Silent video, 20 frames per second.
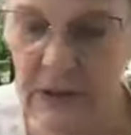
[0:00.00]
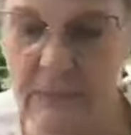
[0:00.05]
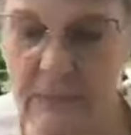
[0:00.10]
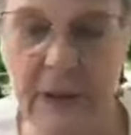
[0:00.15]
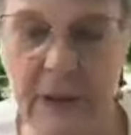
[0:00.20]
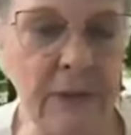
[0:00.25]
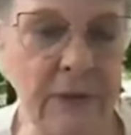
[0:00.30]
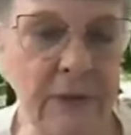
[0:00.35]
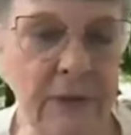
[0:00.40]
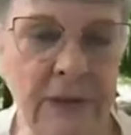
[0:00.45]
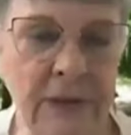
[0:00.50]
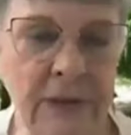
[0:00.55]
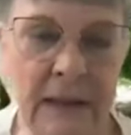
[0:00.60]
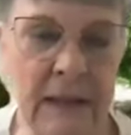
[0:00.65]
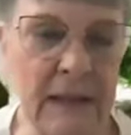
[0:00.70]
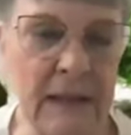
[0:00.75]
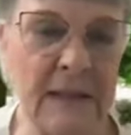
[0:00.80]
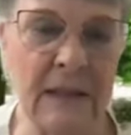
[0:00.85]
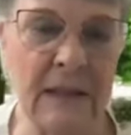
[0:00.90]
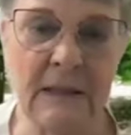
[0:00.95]
better than
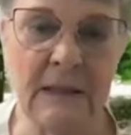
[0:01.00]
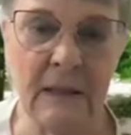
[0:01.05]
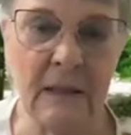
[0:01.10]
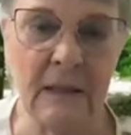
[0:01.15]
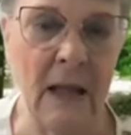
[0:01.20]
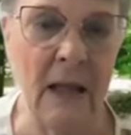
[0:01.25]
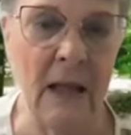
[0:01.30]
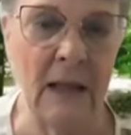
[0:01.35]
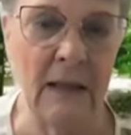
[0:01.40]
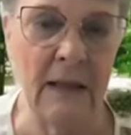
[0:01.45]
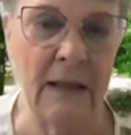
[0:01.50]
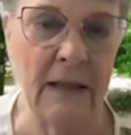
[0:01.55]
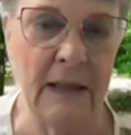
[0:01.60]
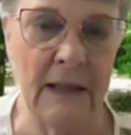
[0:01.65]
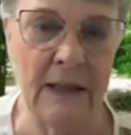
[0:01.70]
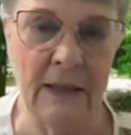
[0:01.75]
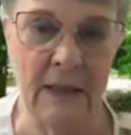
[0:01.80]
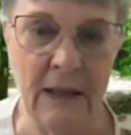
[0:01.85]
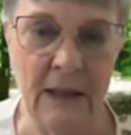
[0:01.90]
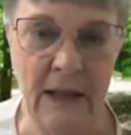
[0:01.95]
the 6 o'clock that
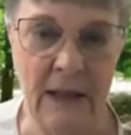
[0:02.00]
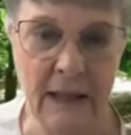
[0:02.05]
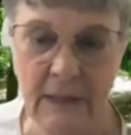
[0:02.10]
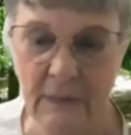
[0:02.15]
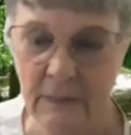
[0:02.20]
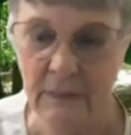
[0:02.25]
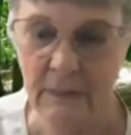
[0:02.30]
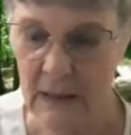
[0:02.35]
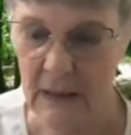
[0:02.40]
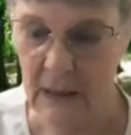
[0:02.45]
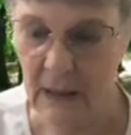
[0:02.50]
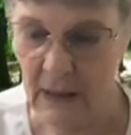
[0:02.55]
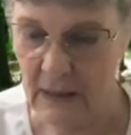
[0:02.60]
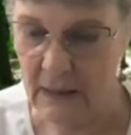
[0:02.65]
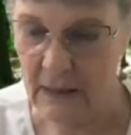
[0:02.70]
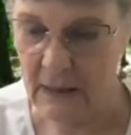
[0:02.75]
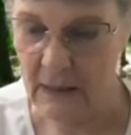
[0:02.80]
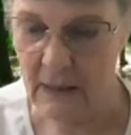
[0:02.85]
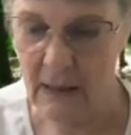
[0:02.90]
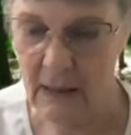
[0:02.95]
I thought I had to be
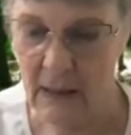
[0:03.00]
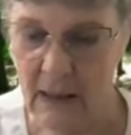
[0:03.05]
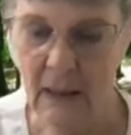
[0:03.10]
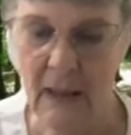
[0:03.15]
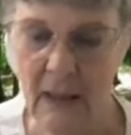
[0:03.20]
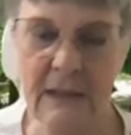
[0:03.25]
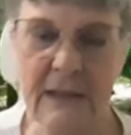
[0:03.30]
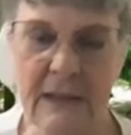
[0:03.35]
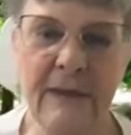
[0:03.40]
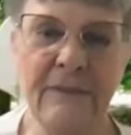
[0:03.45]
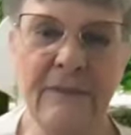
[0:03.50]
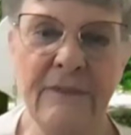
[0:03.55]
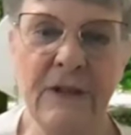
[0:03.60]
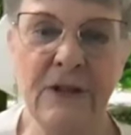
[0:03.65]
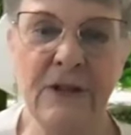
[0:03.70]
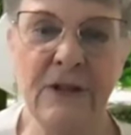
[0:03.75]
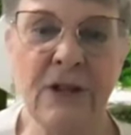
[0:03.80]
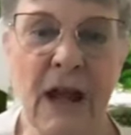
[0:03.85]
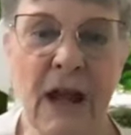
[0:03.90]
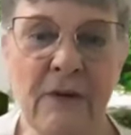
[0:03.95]
at. Because I have to
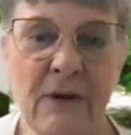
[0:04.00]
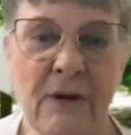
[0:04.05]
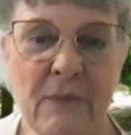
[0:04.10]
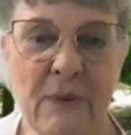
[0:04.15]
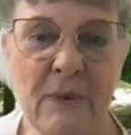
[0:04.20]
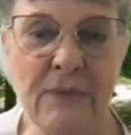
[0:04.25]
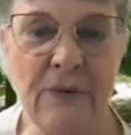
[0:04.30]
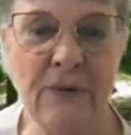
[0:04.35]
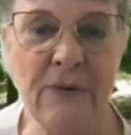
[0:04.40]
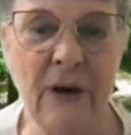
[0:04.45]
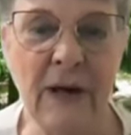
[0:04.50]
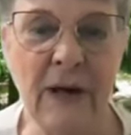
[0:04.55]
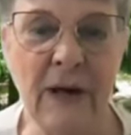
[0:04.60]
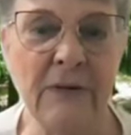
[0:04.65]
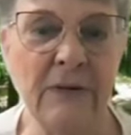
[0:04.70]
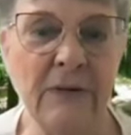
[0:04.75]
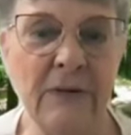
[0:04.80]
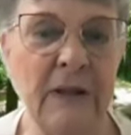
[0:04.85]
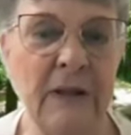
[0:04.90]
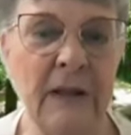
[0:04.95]
shower before I
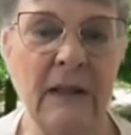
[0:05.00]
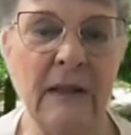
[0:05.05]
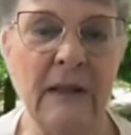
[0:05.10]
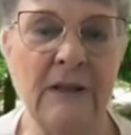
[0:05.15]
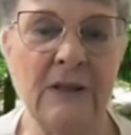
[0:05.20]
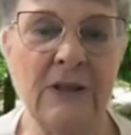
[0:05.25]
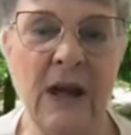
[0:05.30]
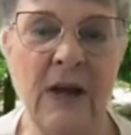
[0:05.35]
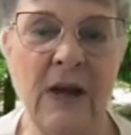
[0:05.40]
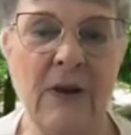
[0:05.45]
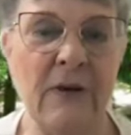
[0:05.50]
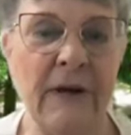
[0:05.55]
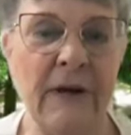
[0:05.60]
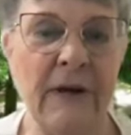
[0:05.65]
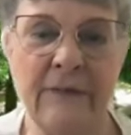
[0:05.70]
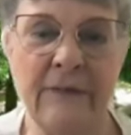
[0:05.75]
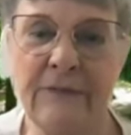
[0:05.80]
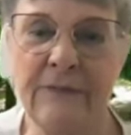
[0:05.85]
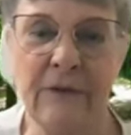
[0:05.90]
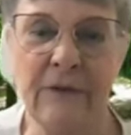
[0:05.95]
do it, and
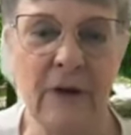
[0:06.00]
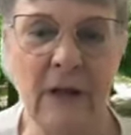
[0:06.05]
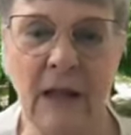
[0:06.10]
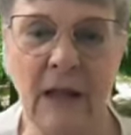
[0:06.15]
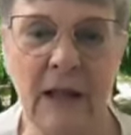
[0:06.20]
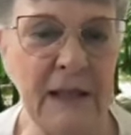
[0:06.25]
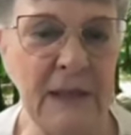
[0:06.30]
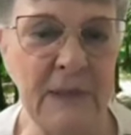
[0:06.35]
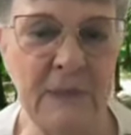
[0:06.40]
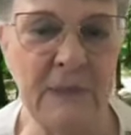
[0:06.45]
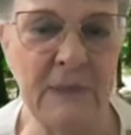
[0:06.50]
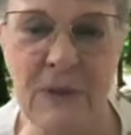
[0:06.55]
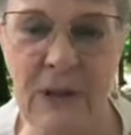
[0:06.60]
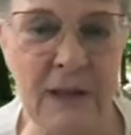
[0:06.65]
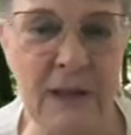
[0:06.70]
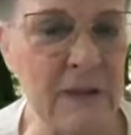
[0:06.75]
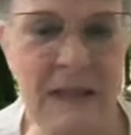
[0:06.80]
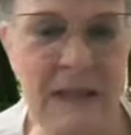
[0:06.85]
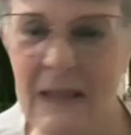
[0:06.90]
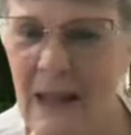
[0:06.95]
showering at 4 o'clock in the
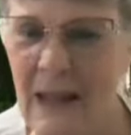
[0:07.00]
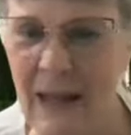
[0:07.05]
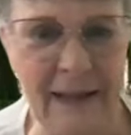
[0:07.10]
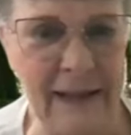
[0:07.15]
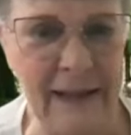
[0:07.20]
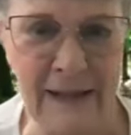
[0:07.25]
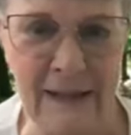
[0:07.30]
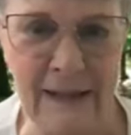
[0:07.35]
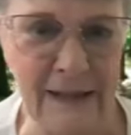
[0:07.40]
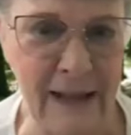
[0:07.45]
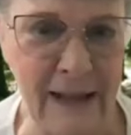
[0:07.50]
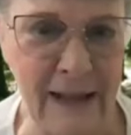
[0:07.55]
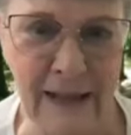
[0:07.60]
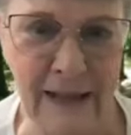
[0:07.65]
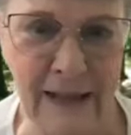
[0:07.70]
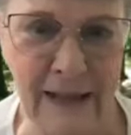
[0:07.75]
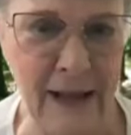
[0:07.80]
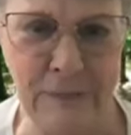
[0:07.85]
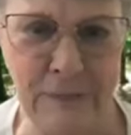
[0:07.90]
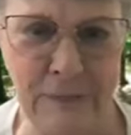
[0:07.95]
morning was not an
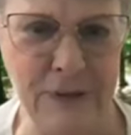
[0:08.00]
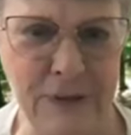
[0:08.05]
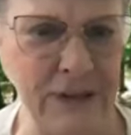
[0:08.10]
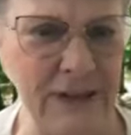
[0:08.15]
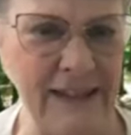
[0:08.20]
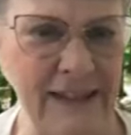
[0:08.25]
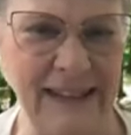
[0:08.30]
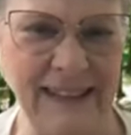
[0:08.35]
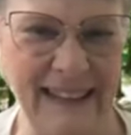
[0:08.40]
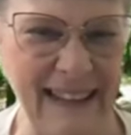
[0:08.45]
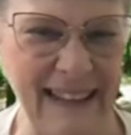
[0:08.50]
exciting option.